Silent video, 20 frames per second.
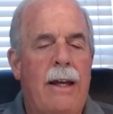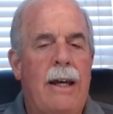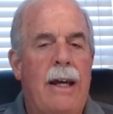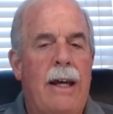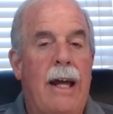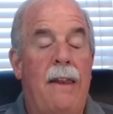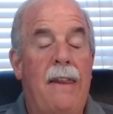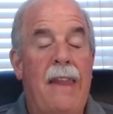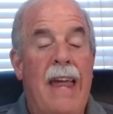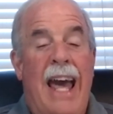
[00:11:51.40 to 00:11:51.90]

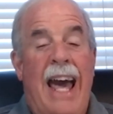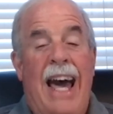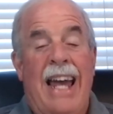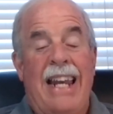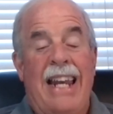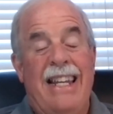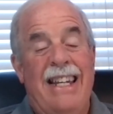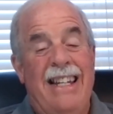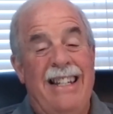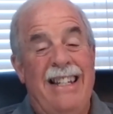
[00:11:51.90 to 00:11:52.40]
And
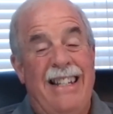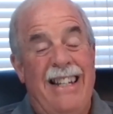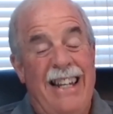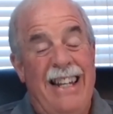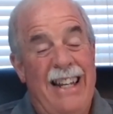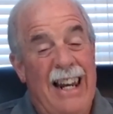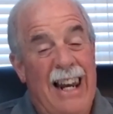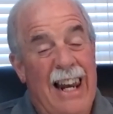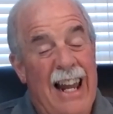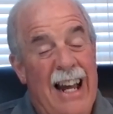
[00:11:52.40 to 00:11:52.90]
that is
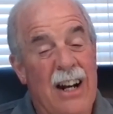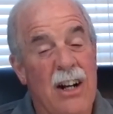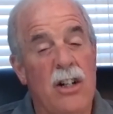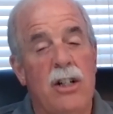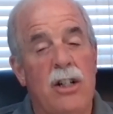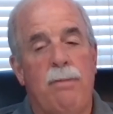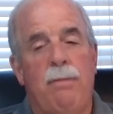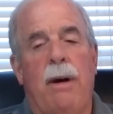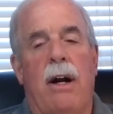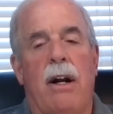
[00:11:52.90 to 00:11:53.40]
in
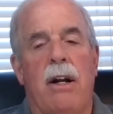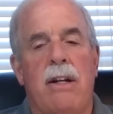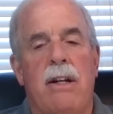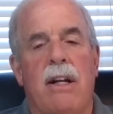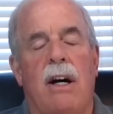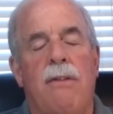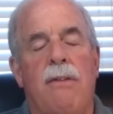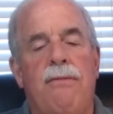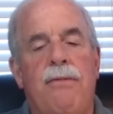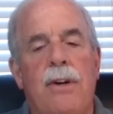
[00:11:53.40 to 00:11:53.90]
large part
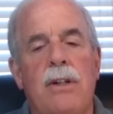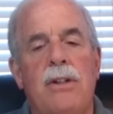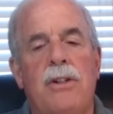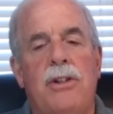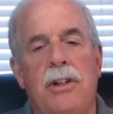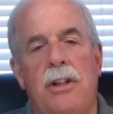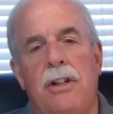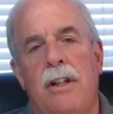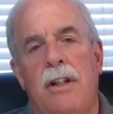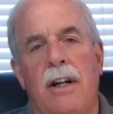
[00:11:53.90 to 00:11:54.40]
a
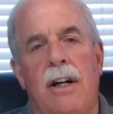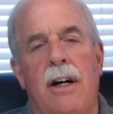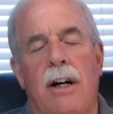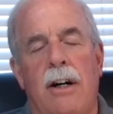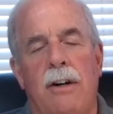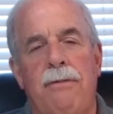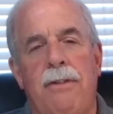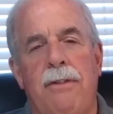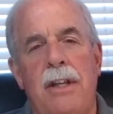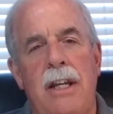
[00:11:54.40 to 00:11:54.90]
function
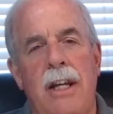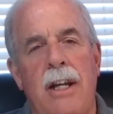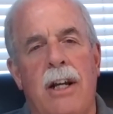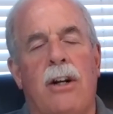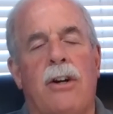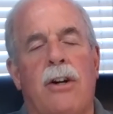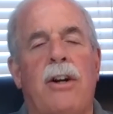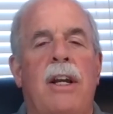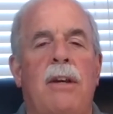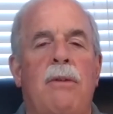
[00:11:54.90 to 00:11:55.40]
of the
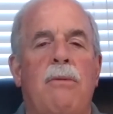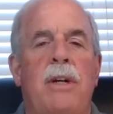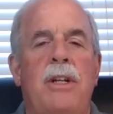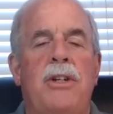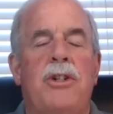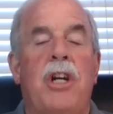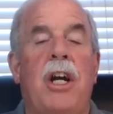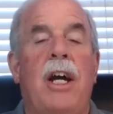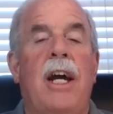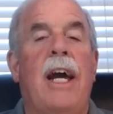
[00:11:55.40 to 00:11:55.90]
year in
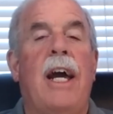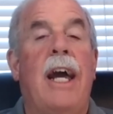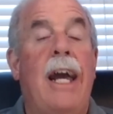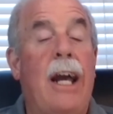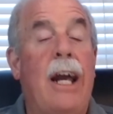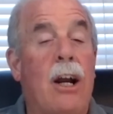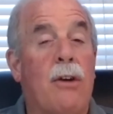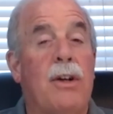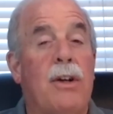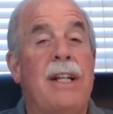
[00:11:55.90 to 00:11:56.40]
which
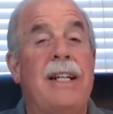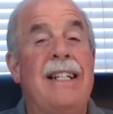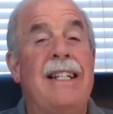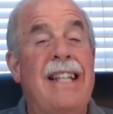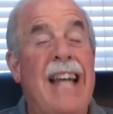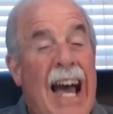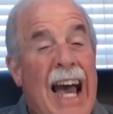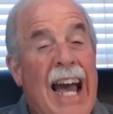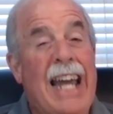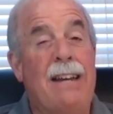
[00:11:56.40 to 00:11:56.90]
Herod
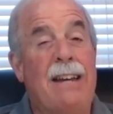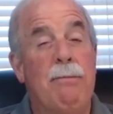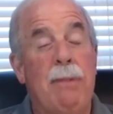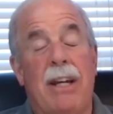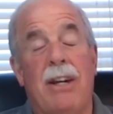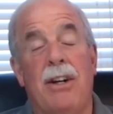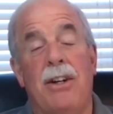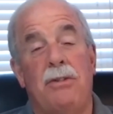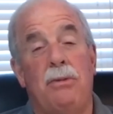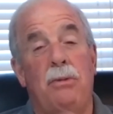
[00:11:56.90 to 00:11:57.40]
died,
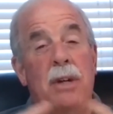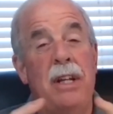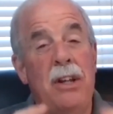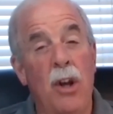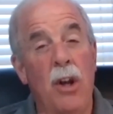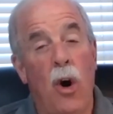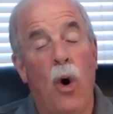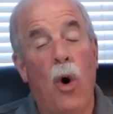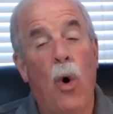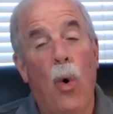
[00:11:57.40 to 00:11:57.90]
because we
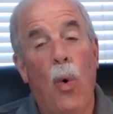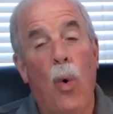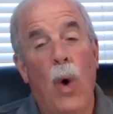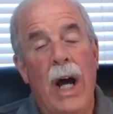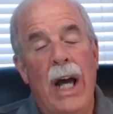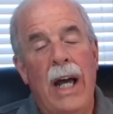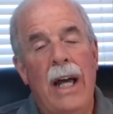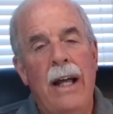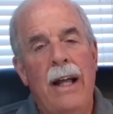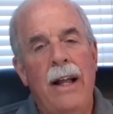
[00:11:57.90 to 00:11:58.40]
know
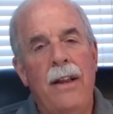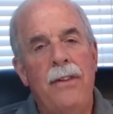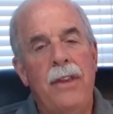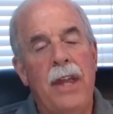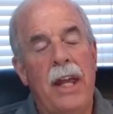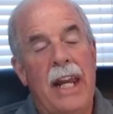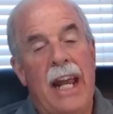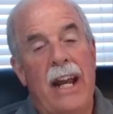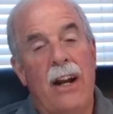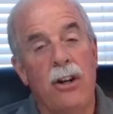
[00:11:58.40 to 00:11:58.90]

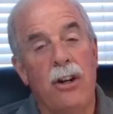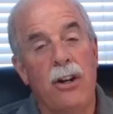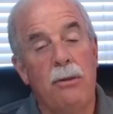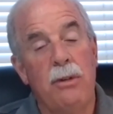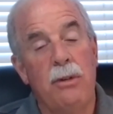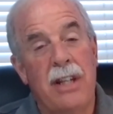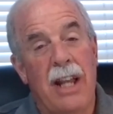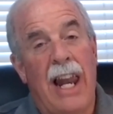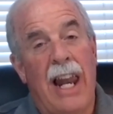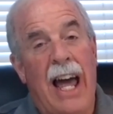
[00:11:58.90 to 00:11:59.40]
that Herod
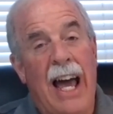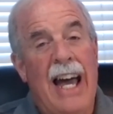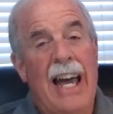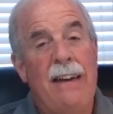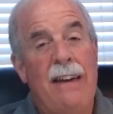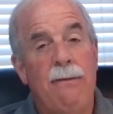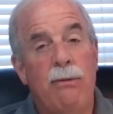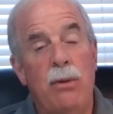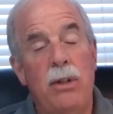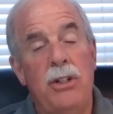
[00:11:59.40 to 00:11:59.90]
was
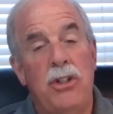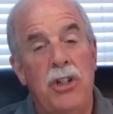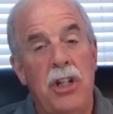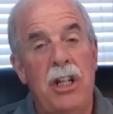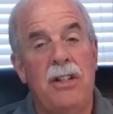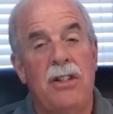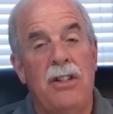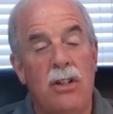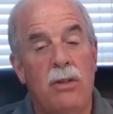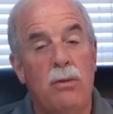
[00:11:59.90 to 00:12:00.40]
alive when
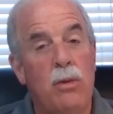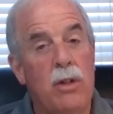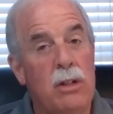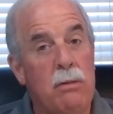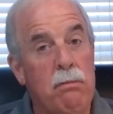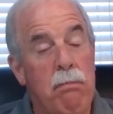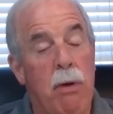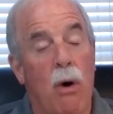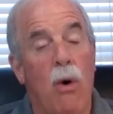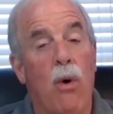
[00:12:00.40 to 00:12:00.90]
Jesus was
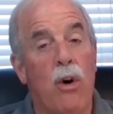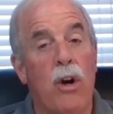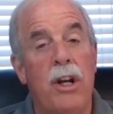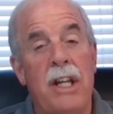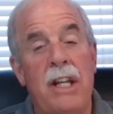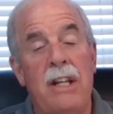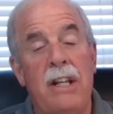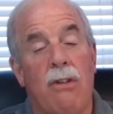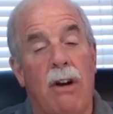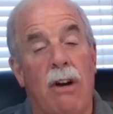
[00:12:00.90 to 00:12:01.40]
born.
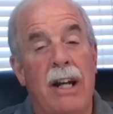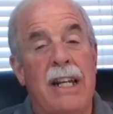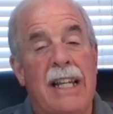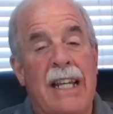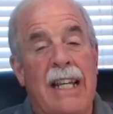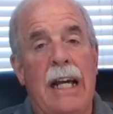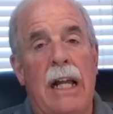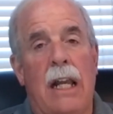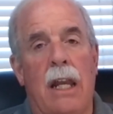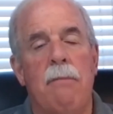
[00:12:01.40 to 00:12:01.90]
He tried to
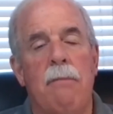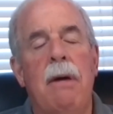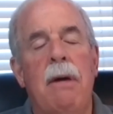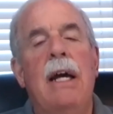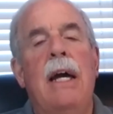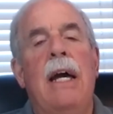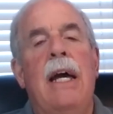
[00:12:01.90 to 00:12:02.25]
kill him.